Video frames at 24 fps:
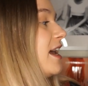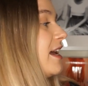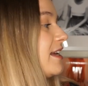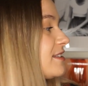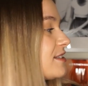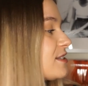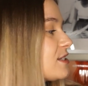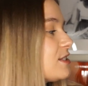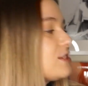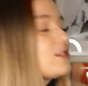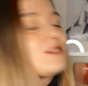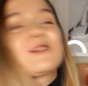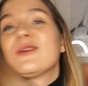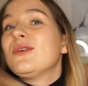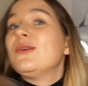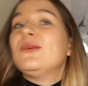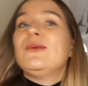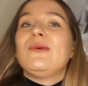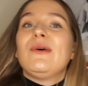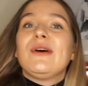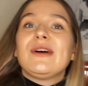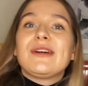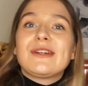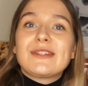It's
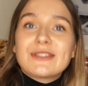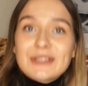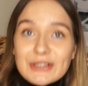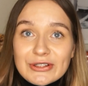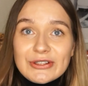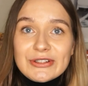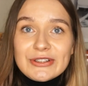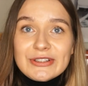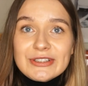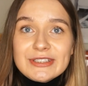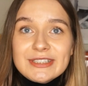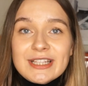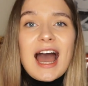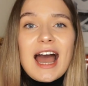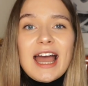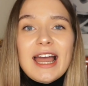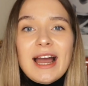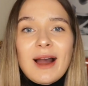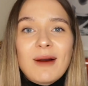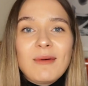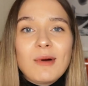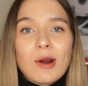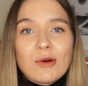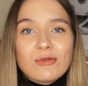so good. I
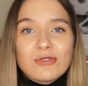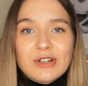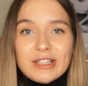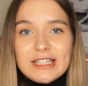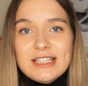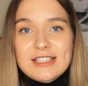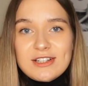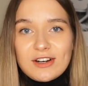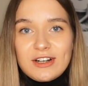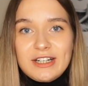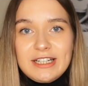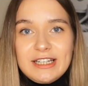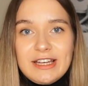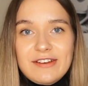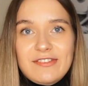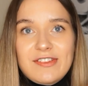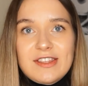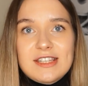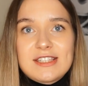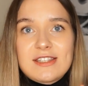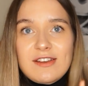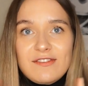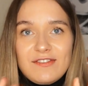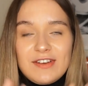am really sorry if
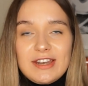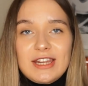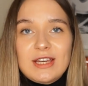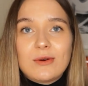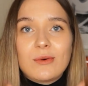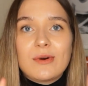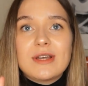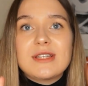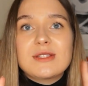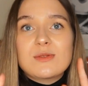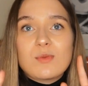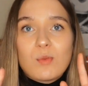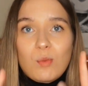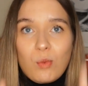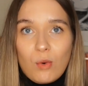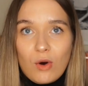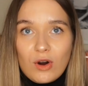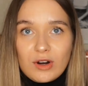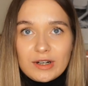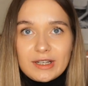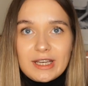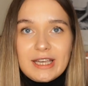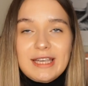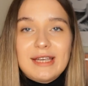this video is
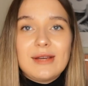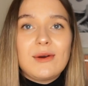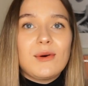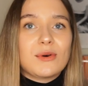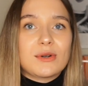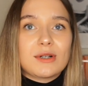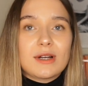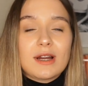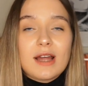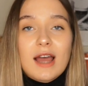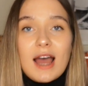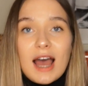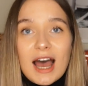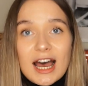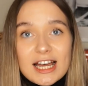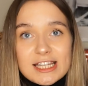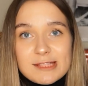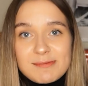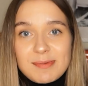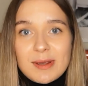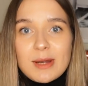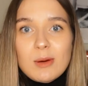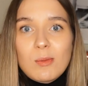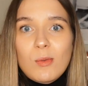wonky or
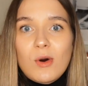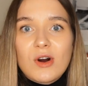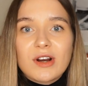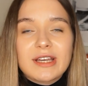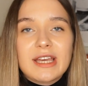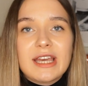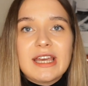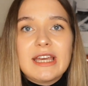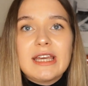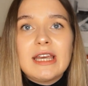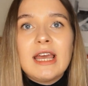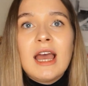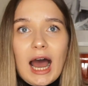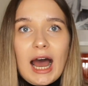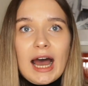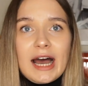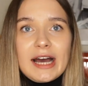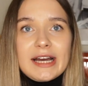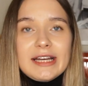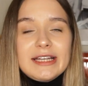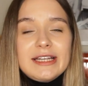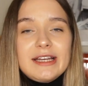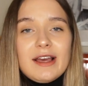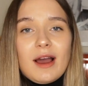has been wonky.
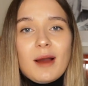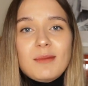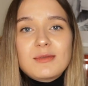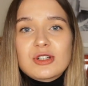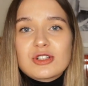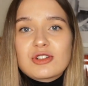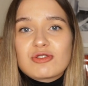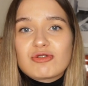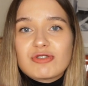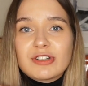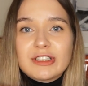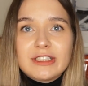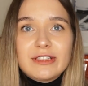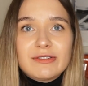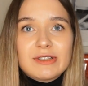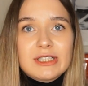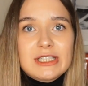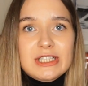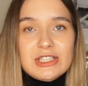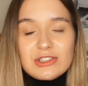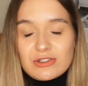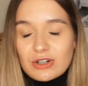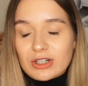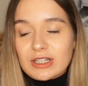I am just
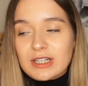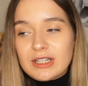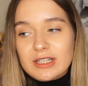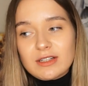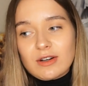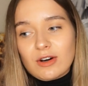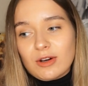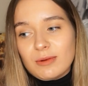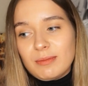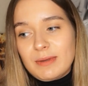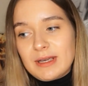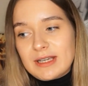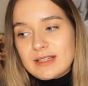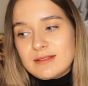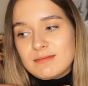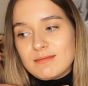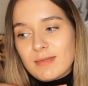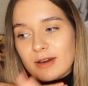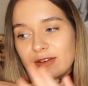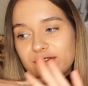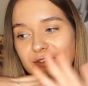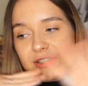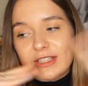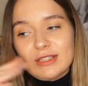really struggling on making
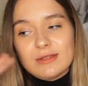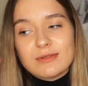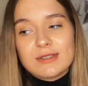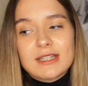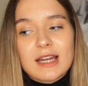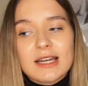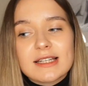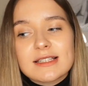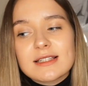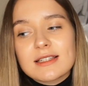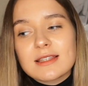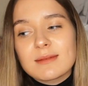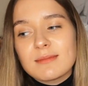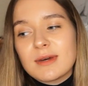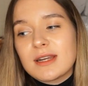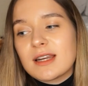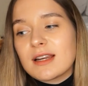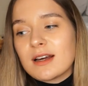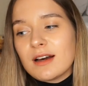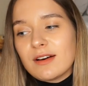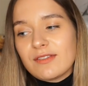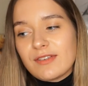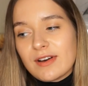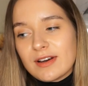my videos nice at the
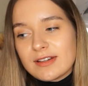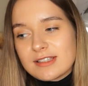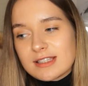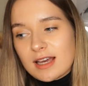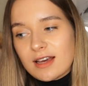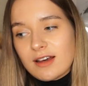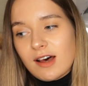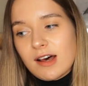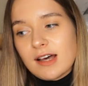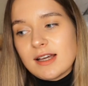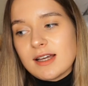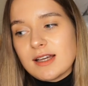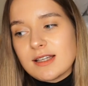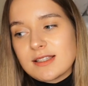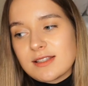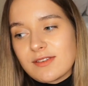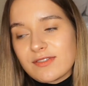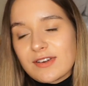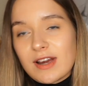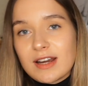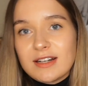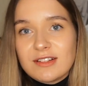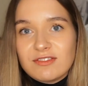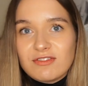minute, as I've
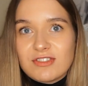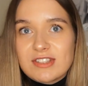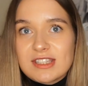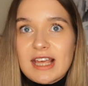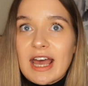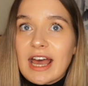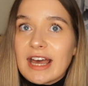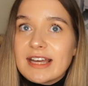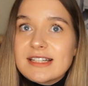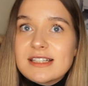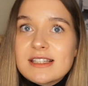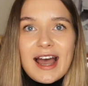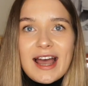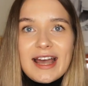kind of said.